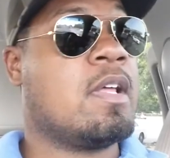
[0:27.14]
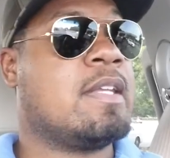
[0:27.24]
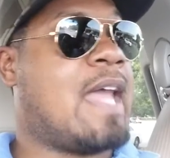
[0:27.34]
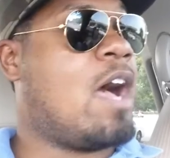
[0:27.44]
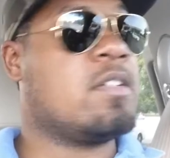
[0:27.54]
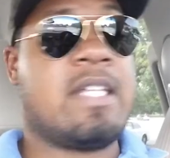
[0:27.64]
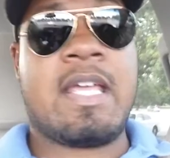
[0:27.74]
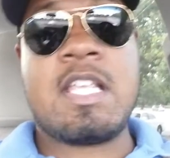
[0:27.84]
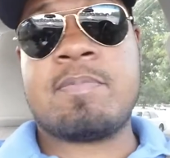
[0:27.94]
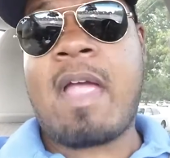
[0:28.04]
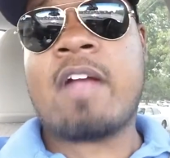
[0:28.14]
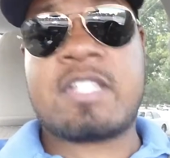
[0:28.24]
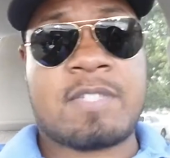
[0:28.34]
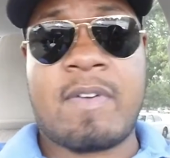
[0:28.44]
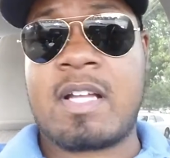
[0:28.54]
Nowadays
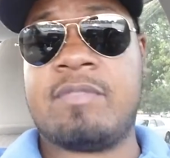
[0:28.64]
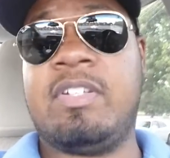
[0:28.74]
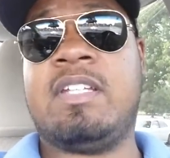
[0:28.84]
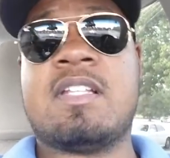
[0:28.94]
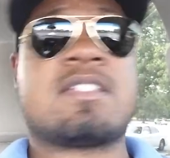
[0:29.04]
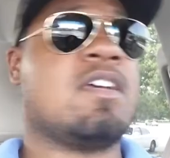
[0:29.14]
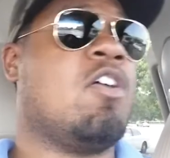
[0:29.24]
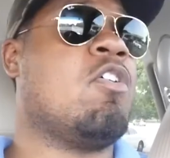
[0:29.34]
marriage is for convenience.